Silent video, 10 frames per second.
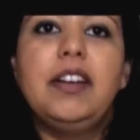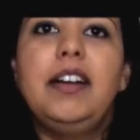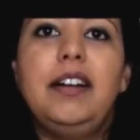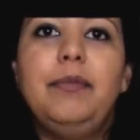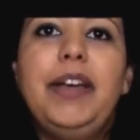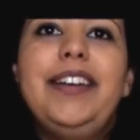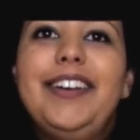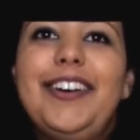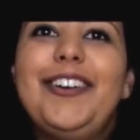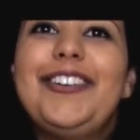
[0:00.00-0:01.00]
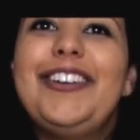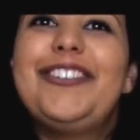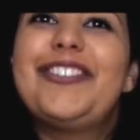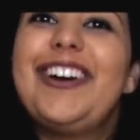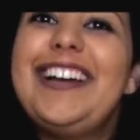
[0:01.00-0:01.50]
On a
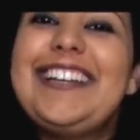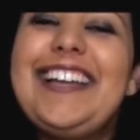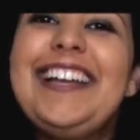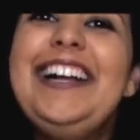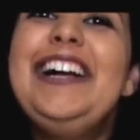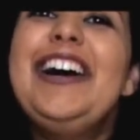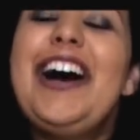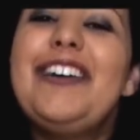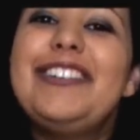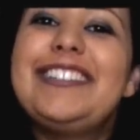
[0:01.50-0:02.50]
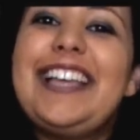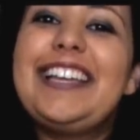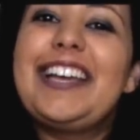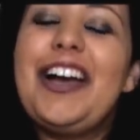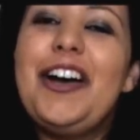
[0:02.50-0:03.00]
Friday I would
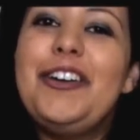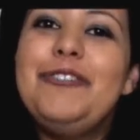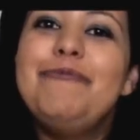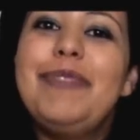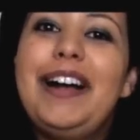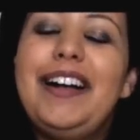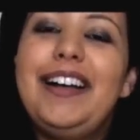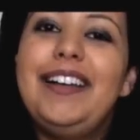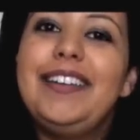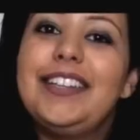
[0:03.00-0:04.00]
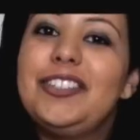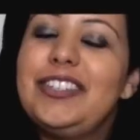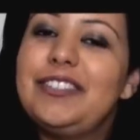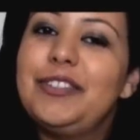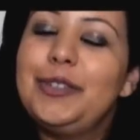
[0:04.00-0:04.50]
take home
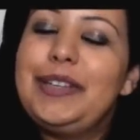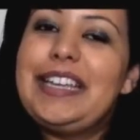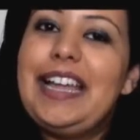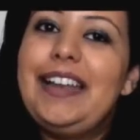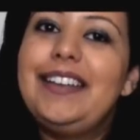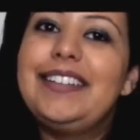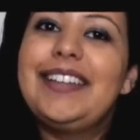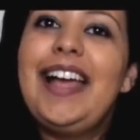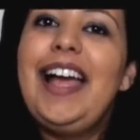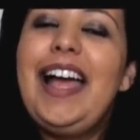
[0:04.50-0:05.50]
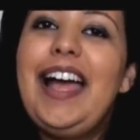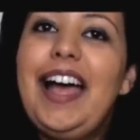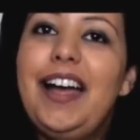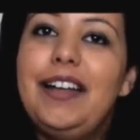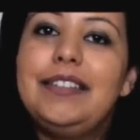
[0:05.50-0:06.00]
lunches for the weekend,
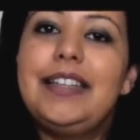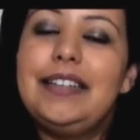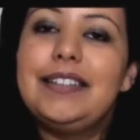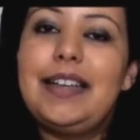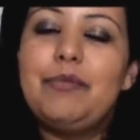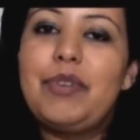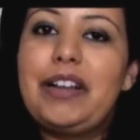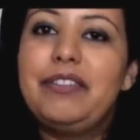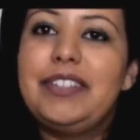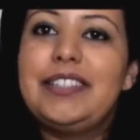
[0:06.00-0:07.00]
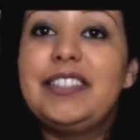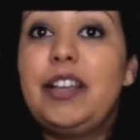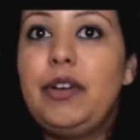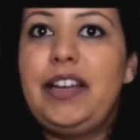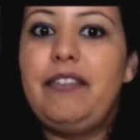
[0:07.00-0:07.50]
dinners and breakfast,
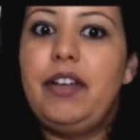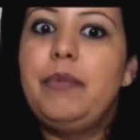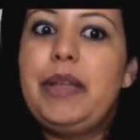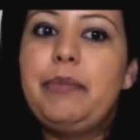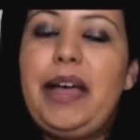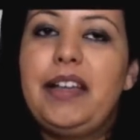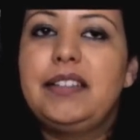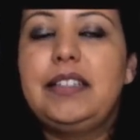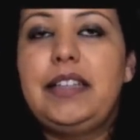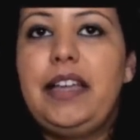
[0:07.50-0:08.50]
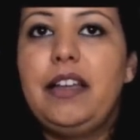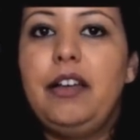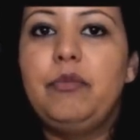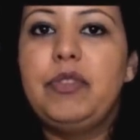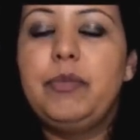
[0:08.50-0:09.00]
so I'd have a big bag to take
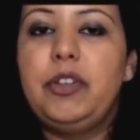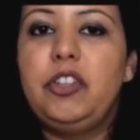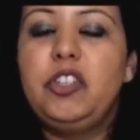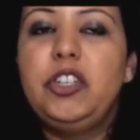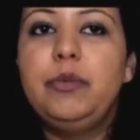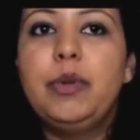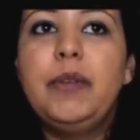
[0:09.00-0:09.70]
home with me on the tube.